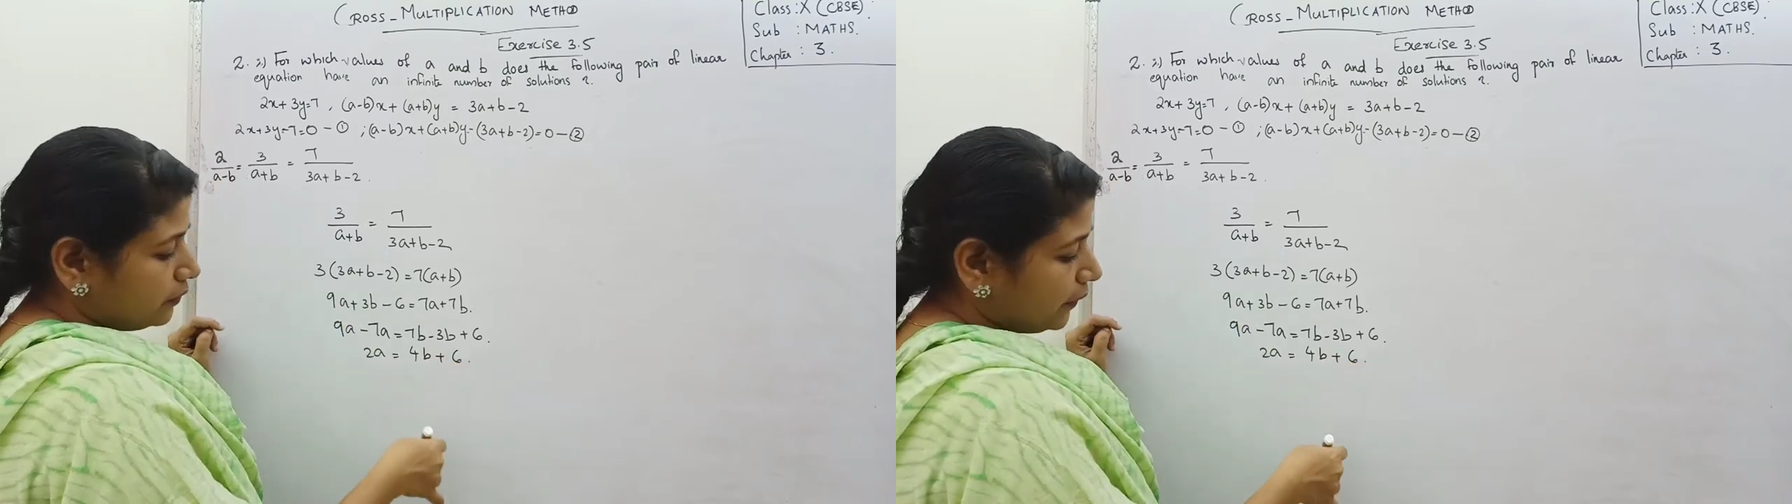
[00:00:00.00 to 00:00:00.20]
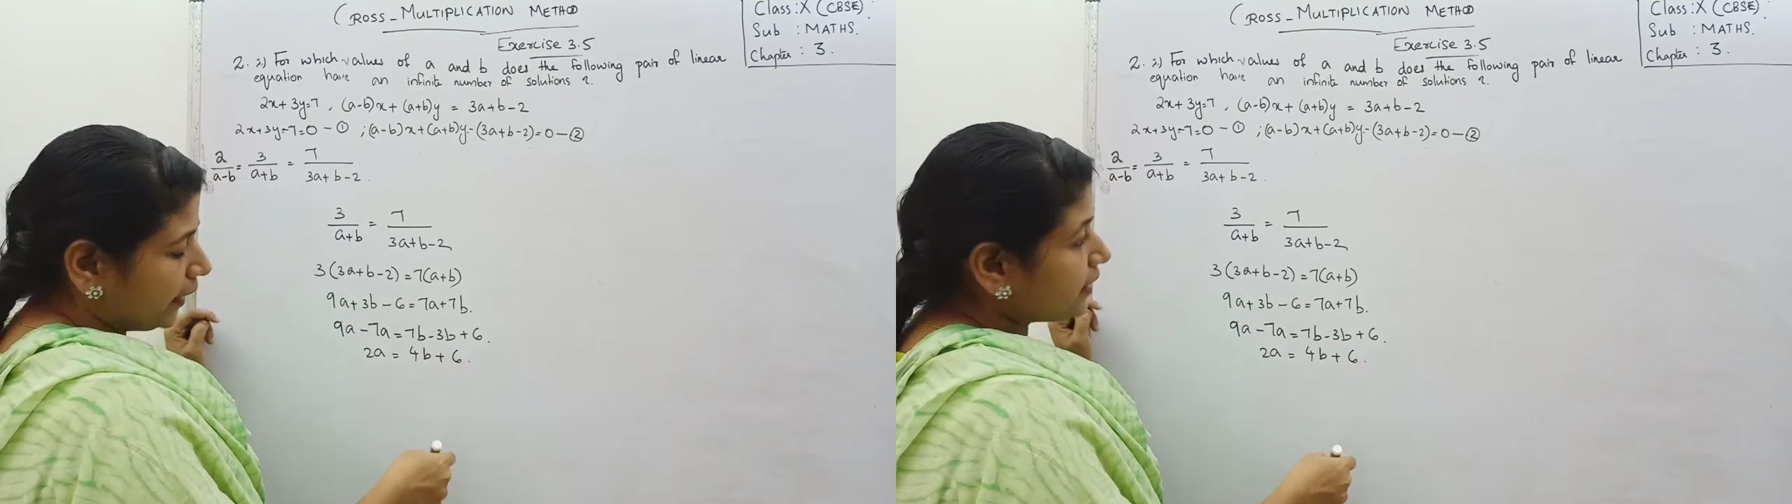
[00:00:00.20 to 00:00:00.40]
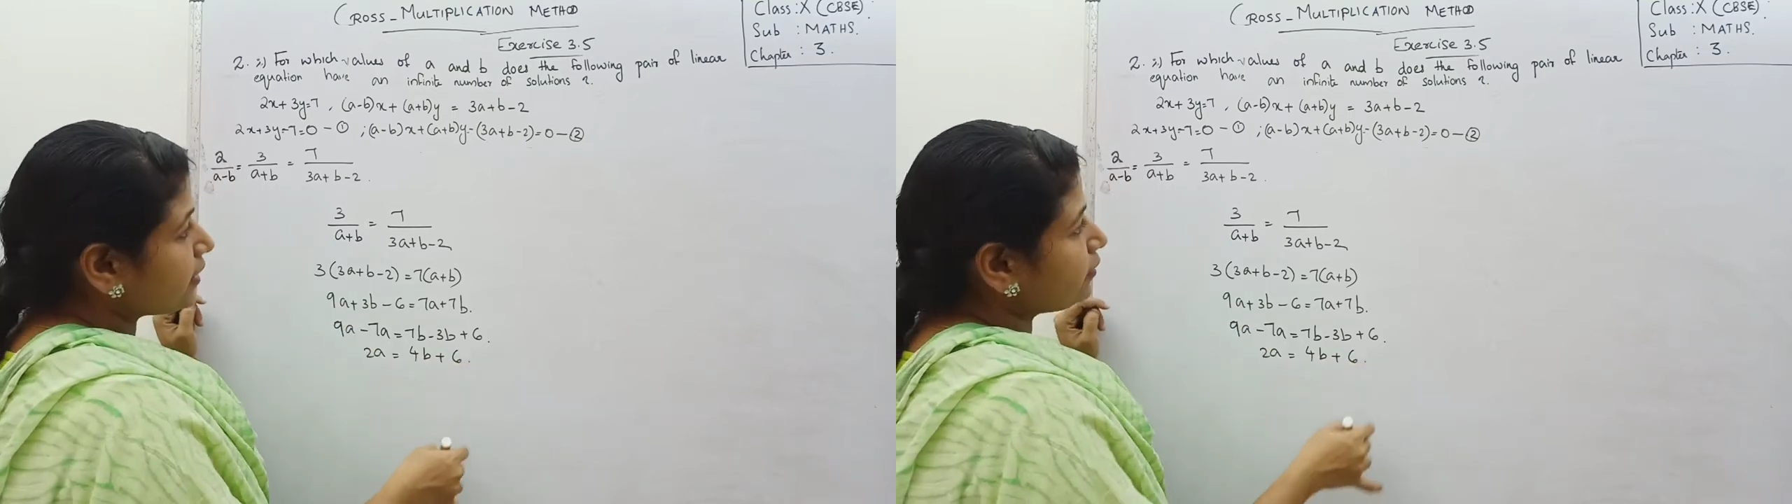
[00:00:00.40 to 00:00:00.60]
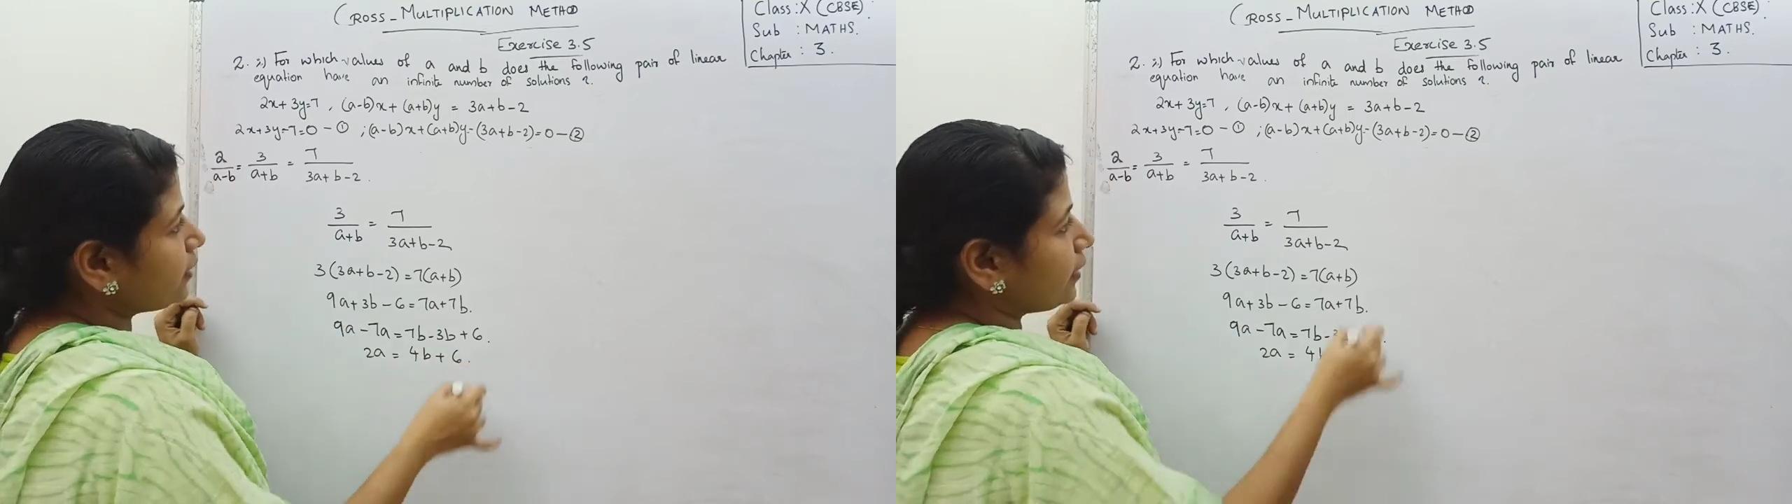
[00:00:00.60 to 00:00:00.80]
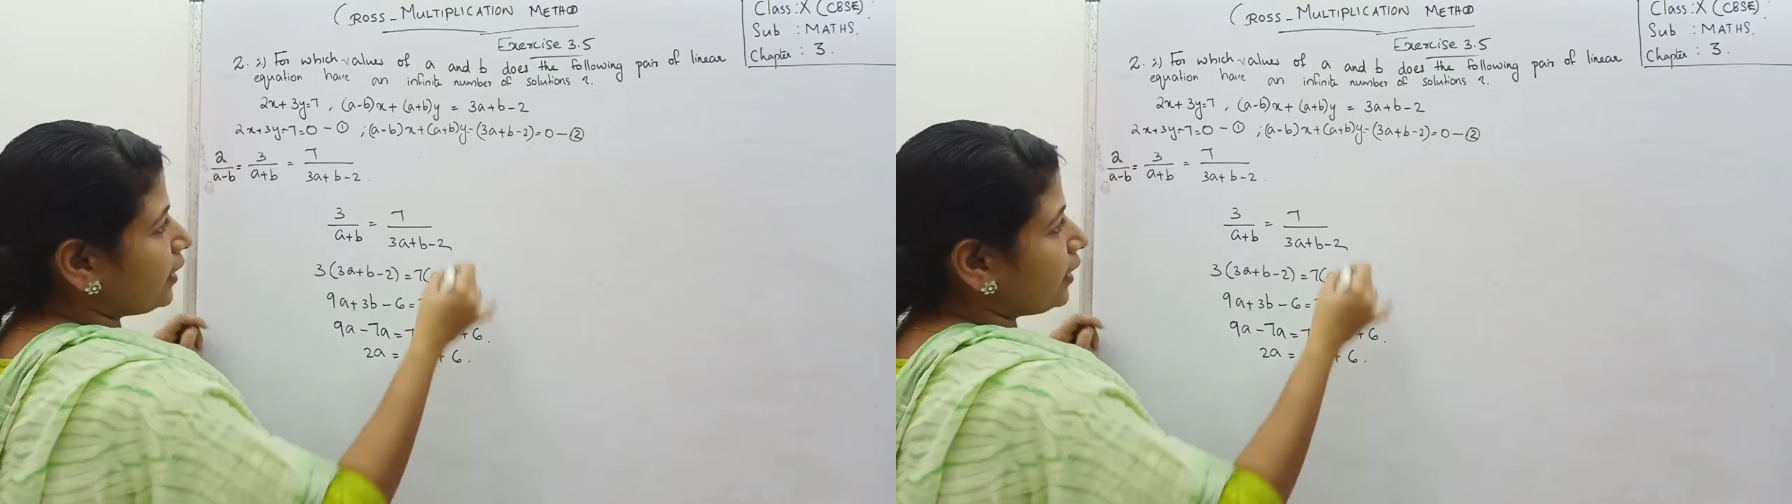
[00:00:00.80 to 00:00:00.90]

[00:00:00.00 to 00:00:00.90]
find out a